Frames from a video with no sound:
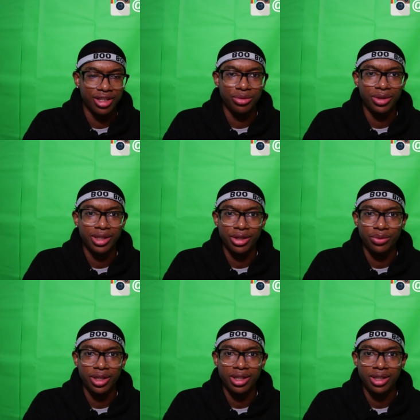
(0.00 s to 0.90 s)
He really, he
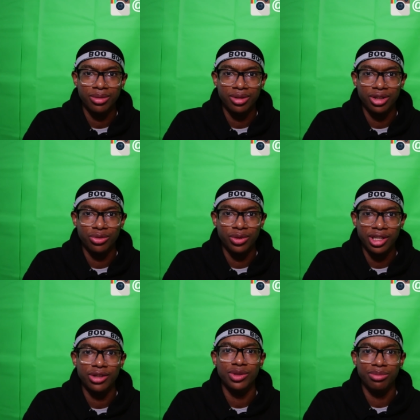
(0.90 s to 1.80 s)
really, he
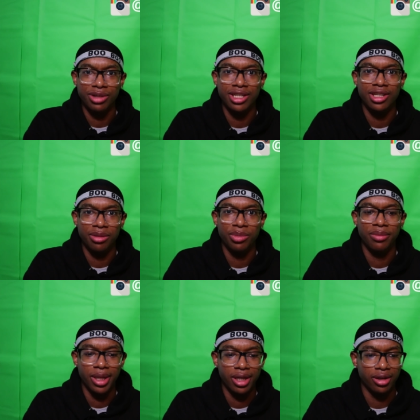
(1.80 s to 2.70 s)
really was beating up a
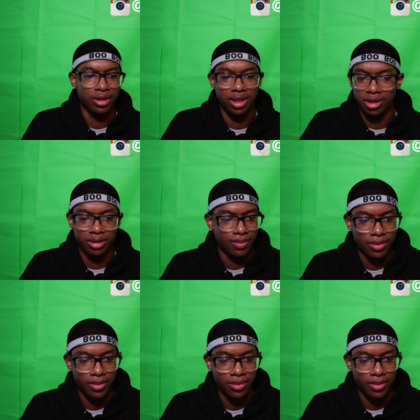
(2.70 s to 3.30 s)
bear. Like,